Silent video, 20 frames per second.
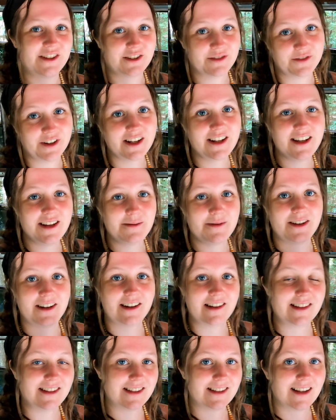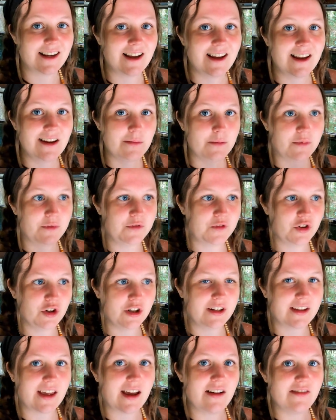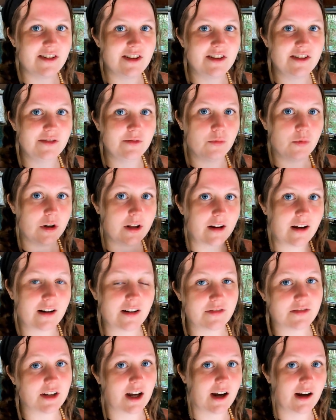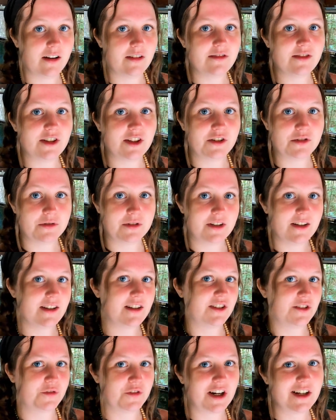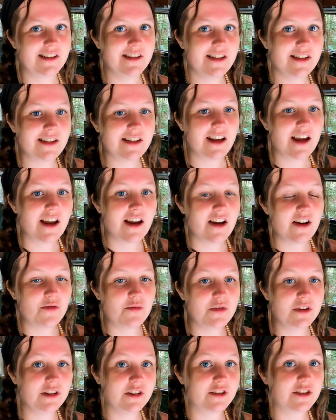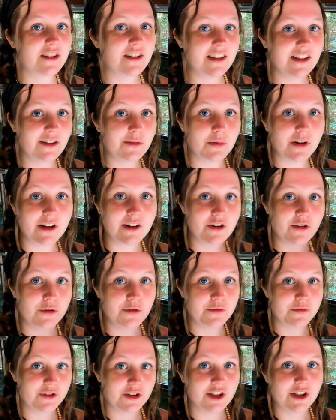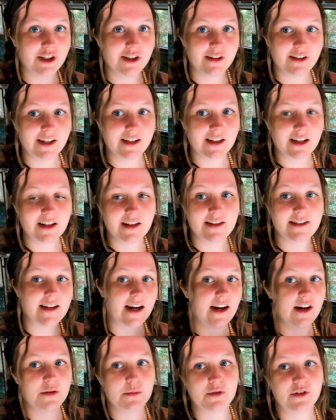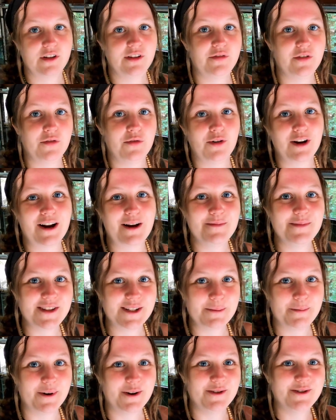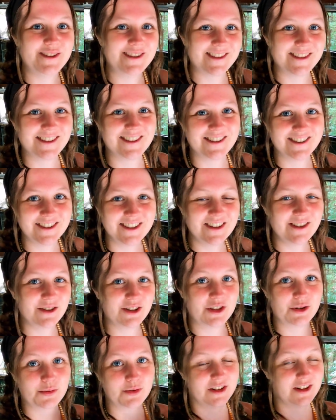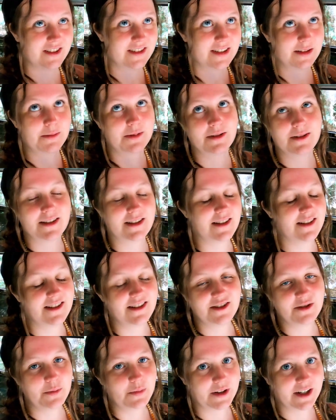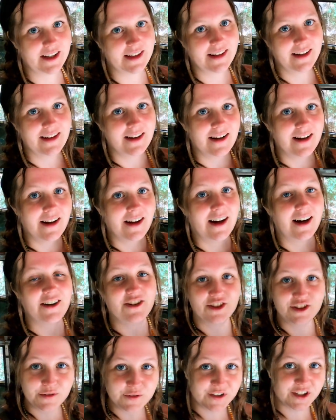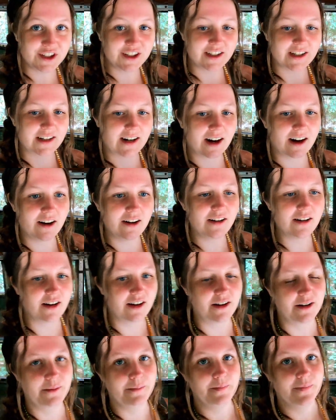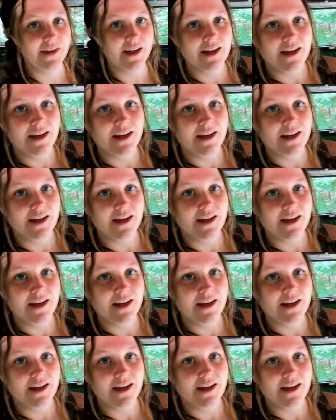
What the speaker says: is funny because before Kevin went out of town to go see his friends, we literally went over like an entire brief of what I'm supposed to do and which windows I'm supposed to do, but I just figured it out.